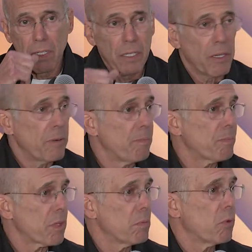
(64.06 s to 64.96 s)
um,
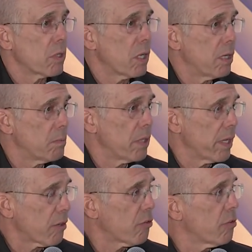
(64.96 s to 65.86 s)
more
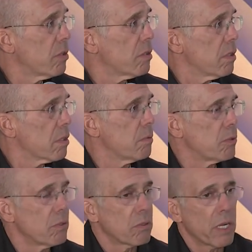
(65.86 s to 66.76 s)
complex uh,
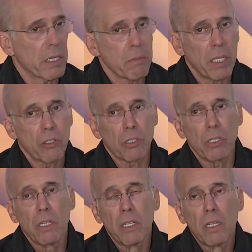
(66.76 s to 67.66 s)
computer animation.